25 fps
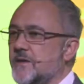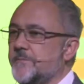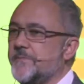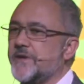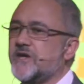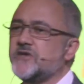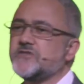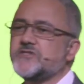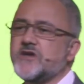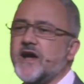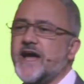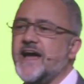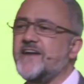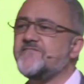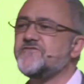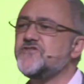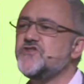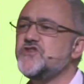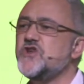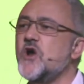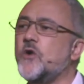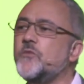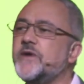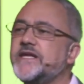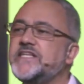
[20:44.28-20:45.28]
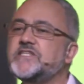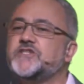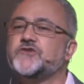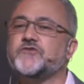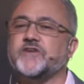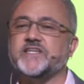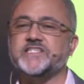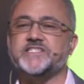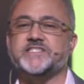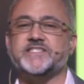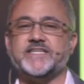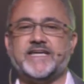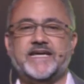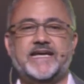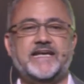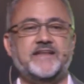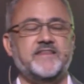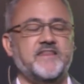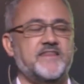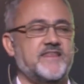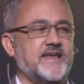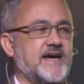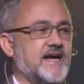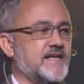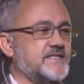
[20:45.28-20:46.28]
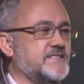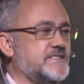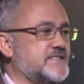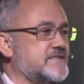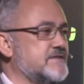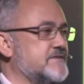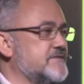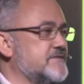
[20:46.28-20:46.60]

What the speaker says: because I have no interest in that.